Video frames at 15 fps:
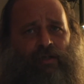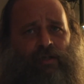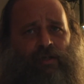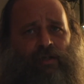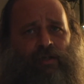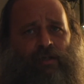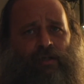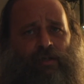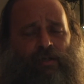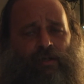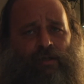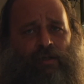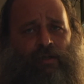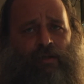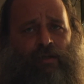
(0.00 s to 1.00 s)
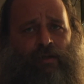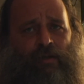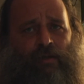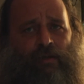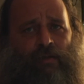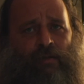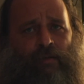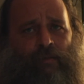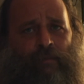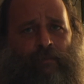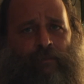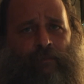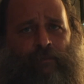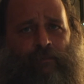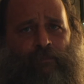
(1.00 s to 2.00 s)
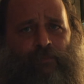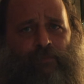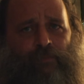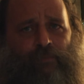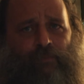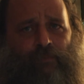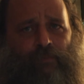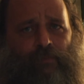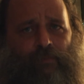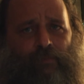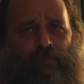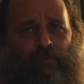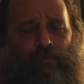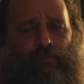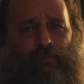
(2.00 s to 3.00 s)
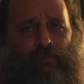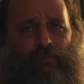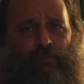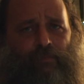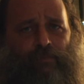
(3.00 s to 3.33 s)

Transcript: [no speech]